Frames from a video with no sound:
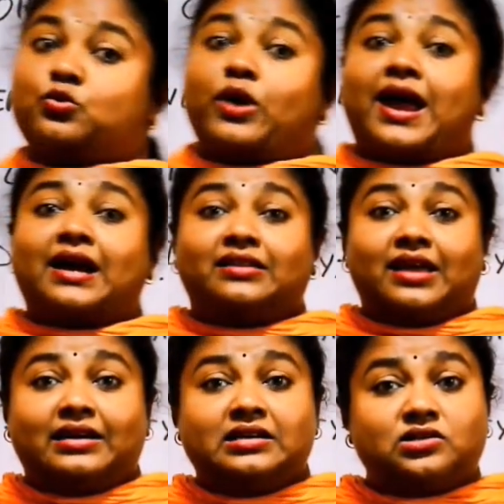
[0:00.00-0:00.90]
where
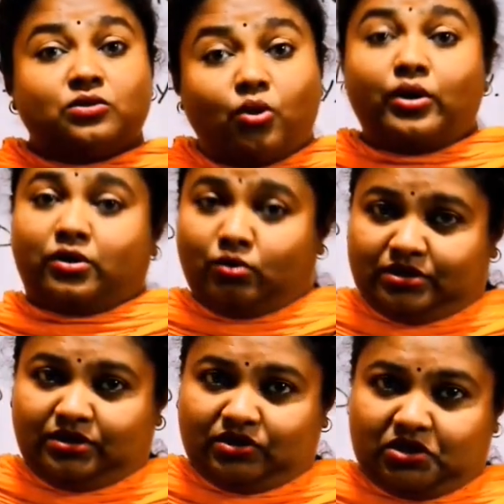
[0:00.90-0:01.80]
there is no
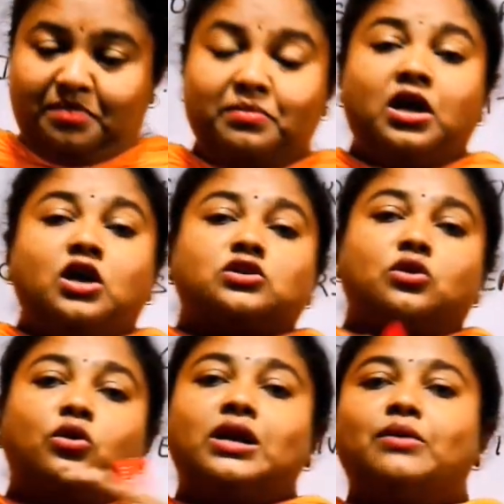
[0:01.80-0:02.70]
ecosystem.
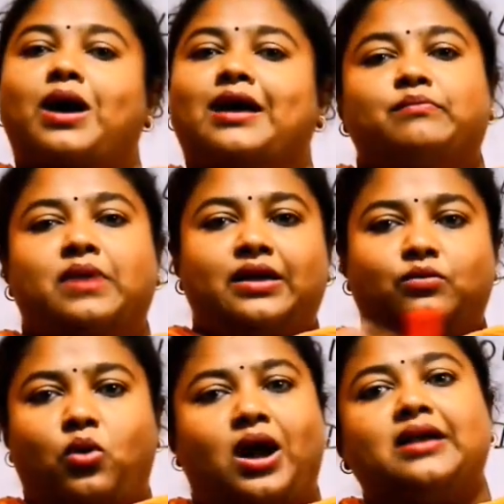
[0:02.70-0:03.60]
Slowly, one by
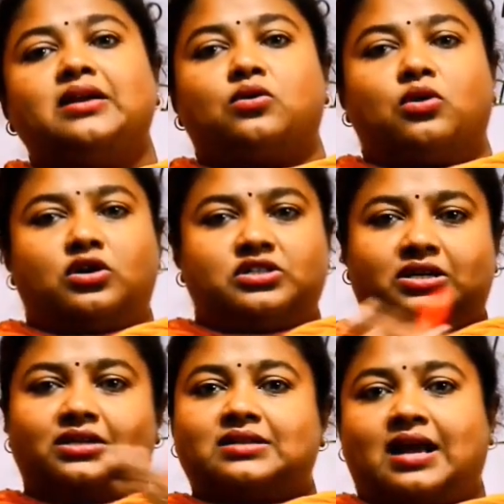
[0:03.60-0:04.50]
one,
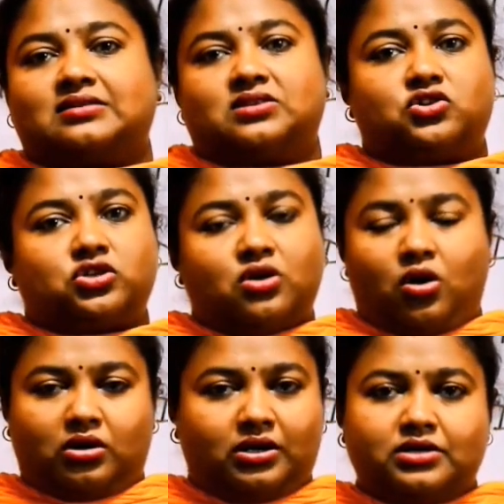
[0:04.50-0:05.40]
ecological succession
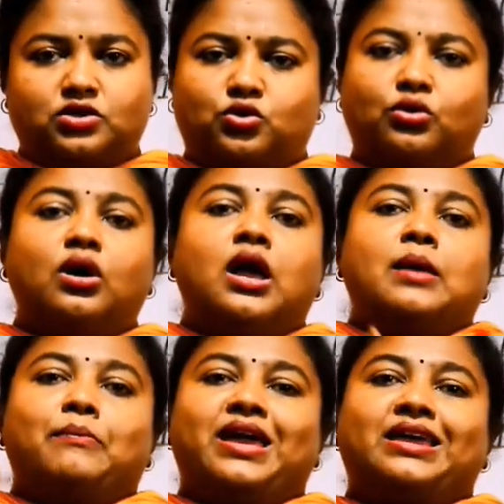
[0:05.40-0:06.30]
occurs to
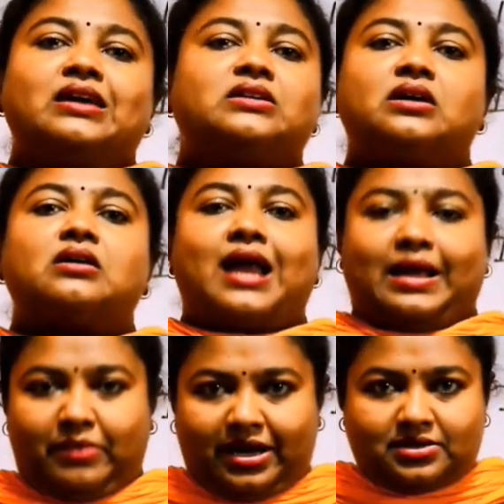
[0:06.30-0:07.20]
make it a
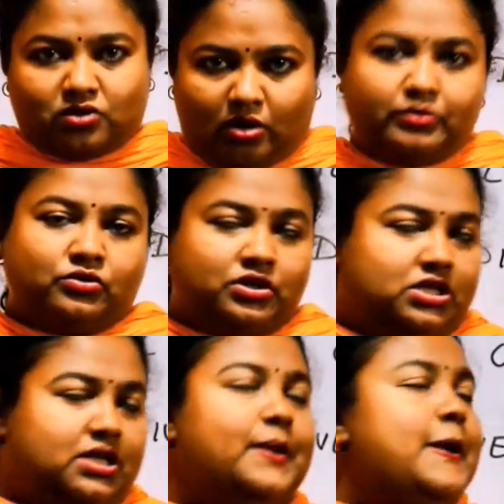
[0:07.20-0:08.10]
climax
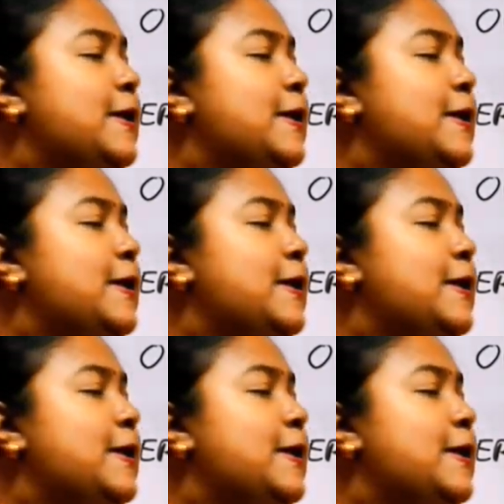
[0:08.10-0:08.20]
community.